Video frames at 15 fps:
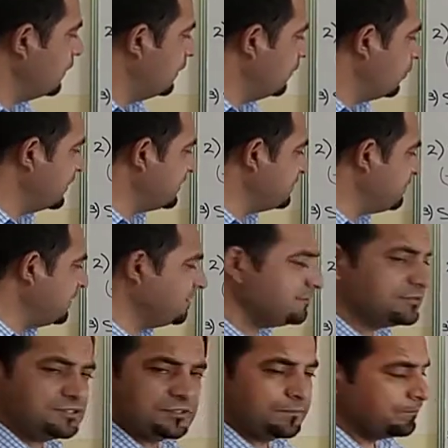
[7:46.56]
What it
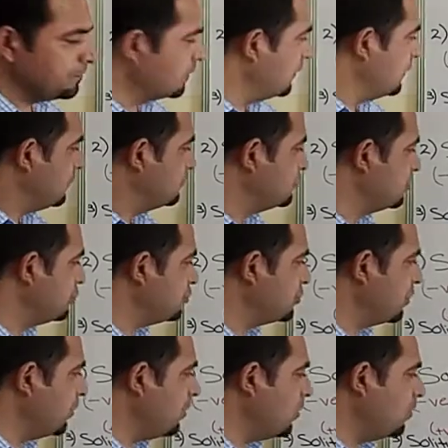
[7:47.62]
means? To
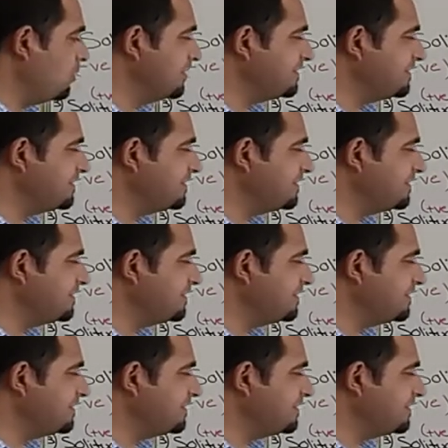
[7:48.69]
show